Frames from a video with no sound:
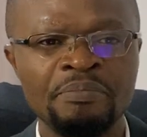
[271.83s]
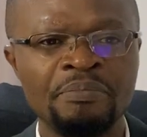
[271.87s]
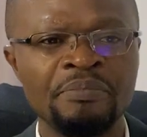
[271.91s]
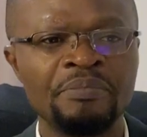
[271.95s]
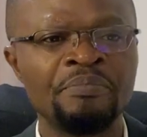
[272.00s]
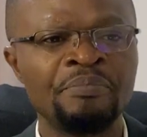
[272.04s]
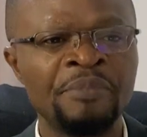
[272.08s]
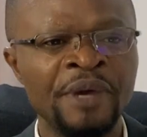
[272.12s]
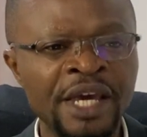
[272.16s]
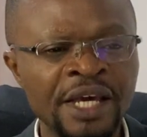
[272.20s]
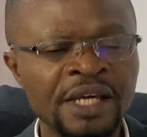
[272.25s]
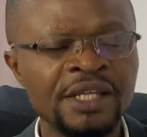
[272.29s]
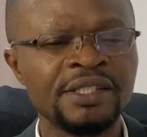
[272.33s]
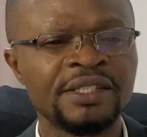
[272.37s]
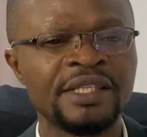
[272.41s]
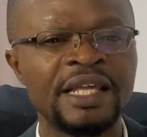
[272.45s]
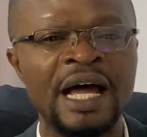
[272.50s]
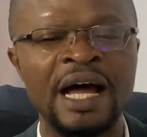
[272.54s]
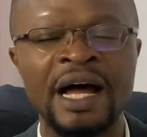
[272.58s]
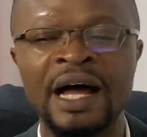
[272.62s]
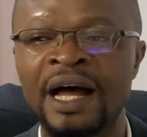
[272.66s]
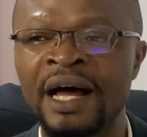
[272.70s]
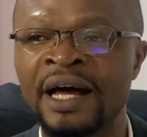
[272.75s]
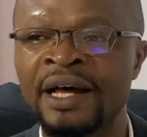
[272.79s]
Means
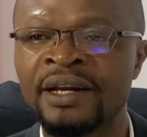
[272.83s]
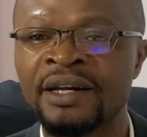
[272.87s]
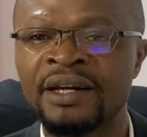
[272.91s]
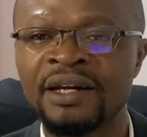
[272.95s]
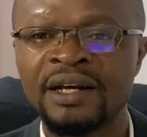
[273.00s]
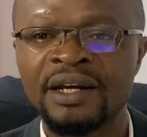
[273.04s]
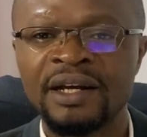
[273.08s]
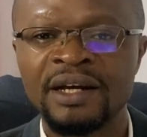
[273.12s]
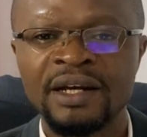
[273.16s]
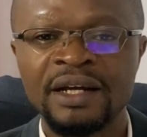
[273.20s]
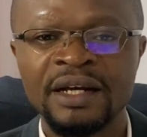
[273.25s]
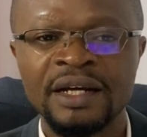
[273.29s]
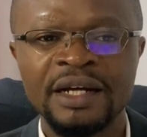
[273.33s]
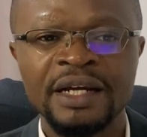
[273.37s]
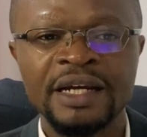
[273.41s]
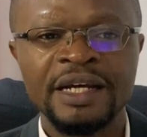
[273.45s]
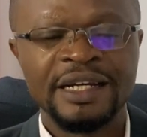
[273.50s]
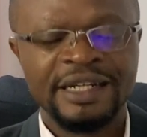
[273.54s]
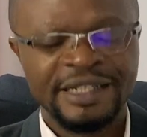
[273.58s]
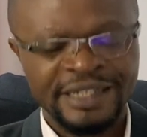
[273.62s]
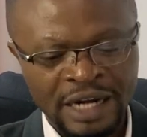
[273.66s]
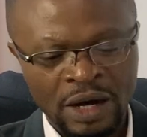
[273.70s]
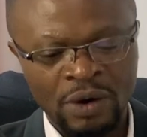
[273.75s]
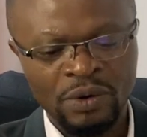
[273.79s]
that
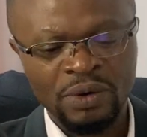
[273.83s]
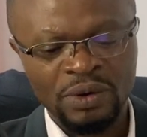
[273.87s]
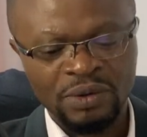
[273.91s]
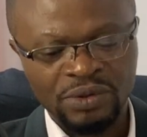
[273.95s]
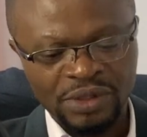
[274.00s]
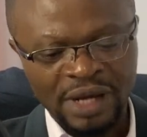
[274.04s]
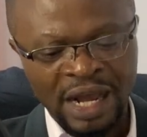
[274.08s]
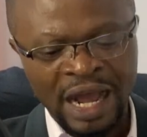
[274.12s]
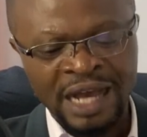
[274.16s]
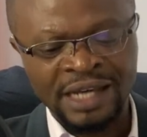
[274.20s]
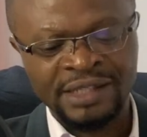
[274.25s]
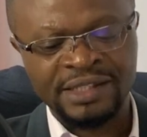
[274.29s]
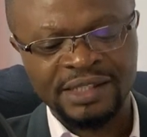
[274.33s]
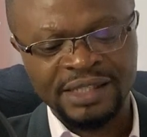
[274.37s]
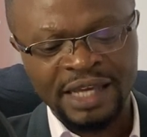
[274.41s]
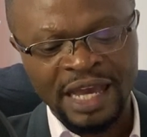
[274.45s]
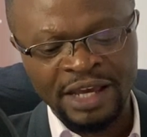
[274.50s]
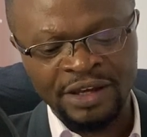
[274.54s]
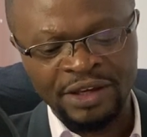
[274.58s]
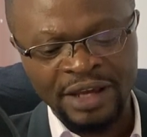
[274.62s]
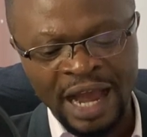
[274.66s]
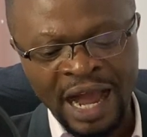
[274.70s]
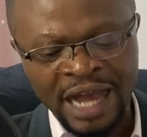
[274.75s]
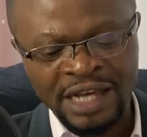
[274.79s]

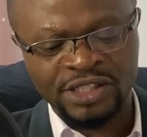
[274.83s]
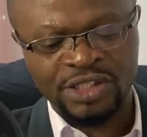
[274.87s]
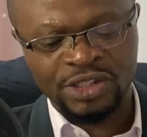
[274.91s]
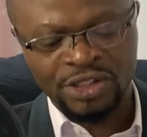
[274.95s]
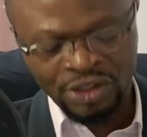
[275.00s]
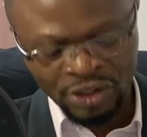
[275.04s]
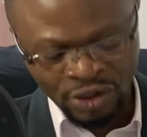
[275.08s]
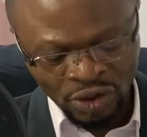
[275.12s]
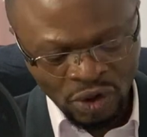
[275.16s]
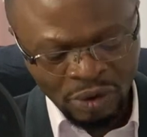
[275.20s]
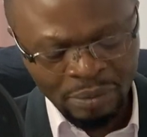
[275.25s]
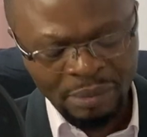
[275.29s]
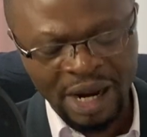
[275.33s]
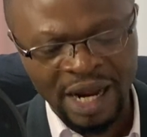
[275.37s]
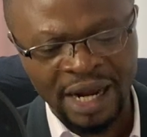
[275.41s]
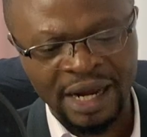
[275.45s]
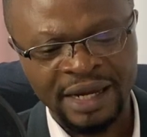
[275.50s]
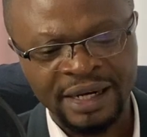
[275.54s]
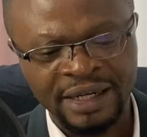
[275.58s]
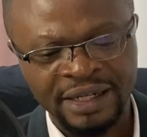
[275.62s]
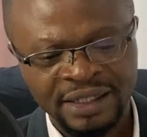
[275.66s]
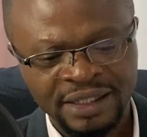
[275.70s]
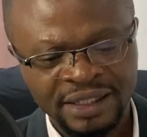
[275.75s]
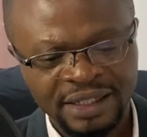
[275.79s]
as
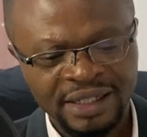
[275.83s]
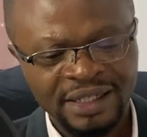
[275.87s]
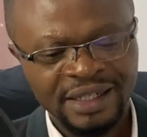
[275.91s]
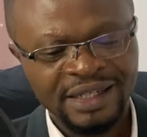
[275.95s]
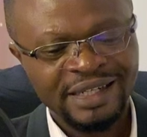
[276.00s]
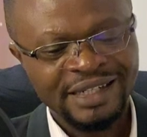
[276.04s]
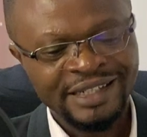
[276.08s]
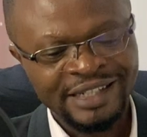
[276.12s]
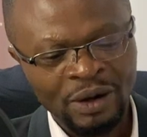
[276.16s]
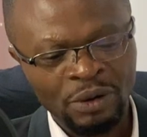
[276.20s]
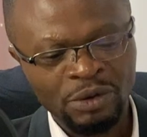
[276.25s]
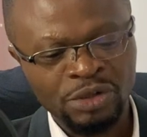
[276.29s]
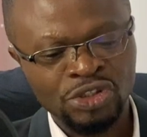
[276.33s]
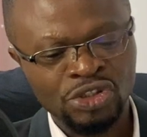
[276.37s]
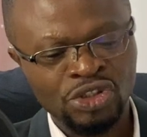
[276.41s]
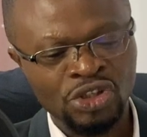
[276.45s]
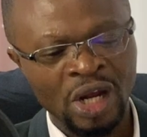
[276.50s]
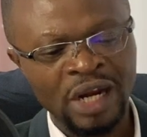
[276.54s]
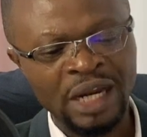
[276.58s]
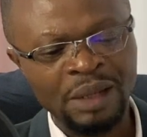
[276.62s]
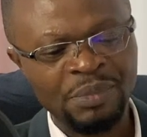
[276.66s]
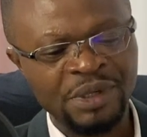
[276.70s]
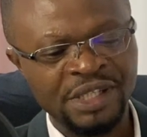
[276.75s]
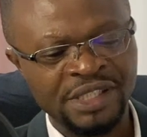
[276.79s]
human, there will
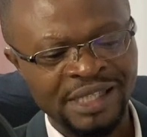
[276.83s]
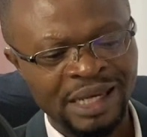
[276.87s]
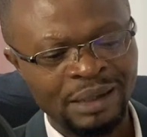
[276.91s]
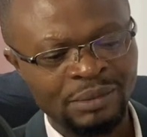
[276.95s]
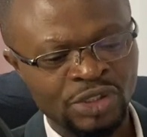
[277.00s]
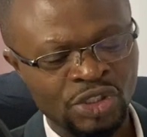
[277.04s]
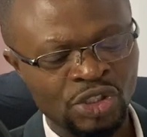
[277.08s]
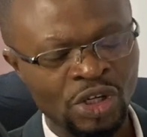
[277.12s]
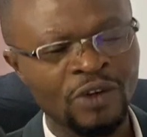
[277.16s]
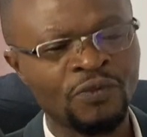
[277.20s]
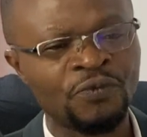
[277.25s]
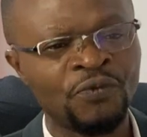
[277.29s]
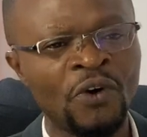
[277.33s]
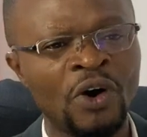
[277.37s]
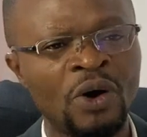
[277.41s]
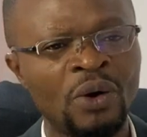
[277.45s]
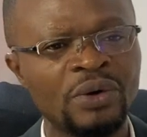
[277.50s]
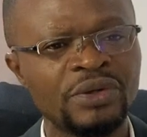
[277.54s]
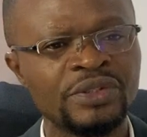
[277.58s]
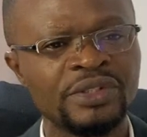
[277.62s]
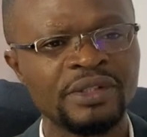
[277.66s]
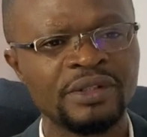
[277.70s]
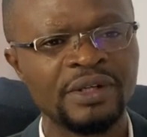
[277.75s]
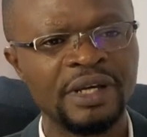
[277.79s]
surely be some
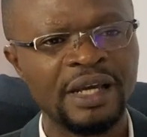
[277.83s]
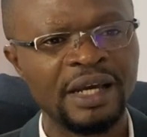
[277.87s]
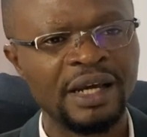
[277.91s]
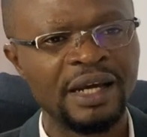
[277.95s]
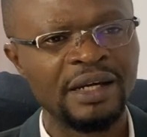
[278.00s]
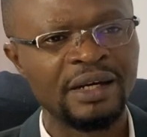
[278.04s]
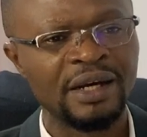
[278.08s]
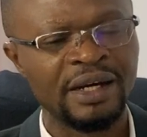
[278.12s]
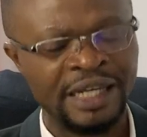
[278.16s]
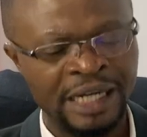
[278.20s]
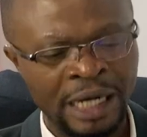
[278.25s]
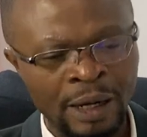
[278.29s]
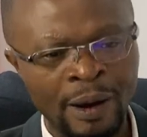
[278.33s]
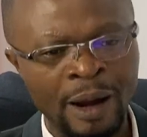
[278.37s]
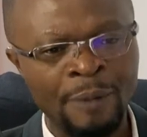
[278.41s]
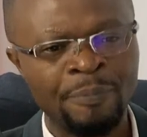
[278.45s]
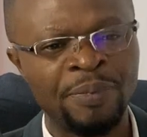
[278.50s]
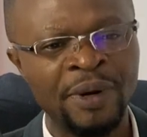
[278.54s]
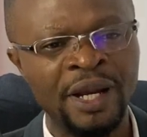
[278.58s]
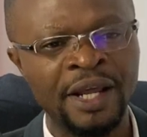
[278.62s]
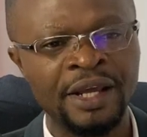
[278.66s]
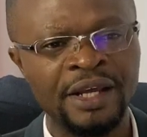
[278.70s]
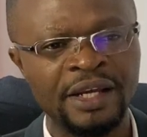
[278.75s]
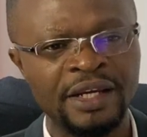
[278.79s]
shortfalls in our
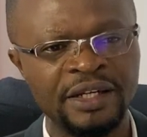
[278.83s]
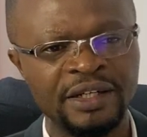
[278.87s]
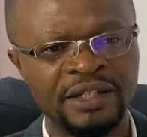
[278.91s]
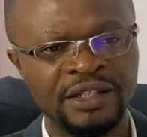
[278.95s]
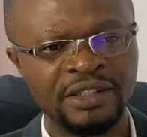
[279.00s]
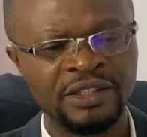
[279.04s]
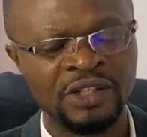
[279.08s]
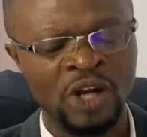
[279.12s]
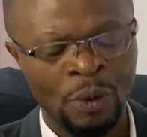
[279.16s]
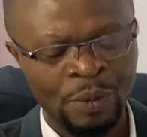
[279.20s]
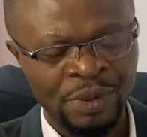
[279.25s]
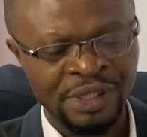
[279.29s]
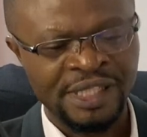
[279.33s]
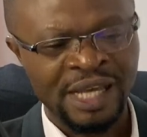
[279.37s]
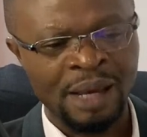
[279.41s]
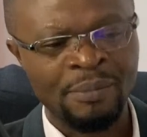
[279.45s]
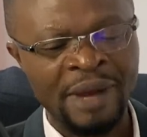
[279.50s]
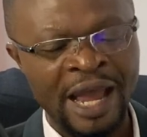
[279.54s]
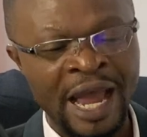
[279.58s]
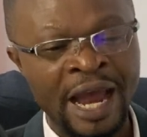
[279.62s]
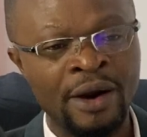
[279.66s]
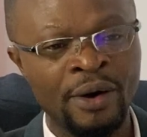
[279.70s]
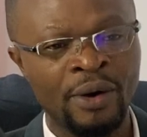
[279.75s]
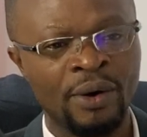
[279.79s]
play. There will be some
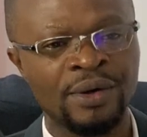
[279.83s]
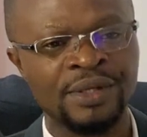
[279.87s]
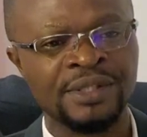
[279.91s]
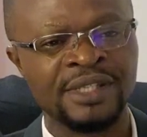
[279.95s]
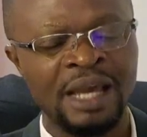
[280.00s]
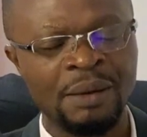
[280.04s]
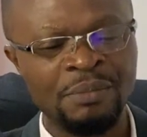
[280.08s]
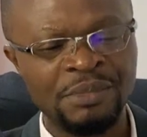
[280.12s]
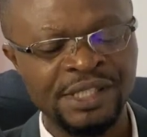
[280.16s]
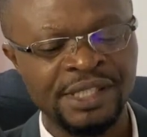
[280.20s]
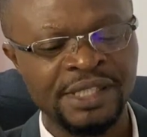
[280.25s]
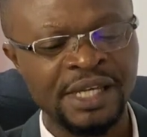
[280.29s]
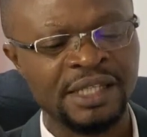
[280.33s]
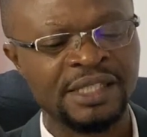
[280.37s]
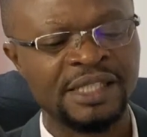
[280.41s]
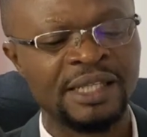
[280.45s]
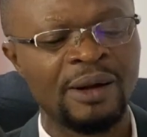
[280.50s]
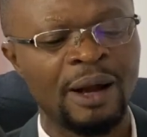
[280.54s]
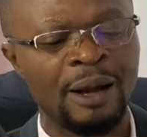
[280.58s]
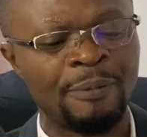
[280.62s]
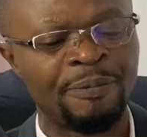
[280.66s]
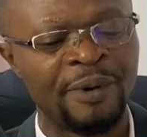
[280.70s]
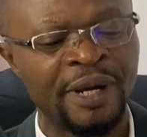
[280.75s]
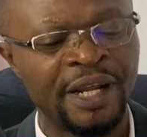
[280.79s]
errors, some mistakes in
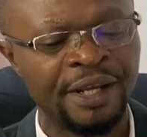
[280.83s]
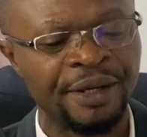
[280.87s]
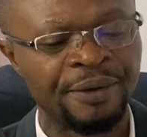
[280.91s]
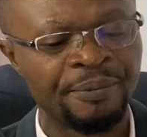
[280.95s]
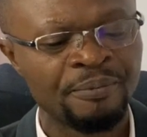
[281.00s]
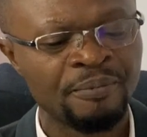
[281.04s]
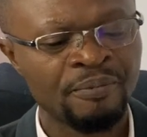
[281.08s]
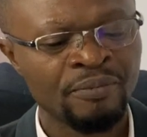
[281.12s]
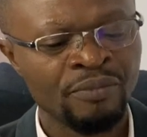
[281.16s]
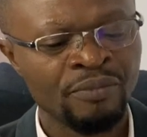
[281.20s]
our play.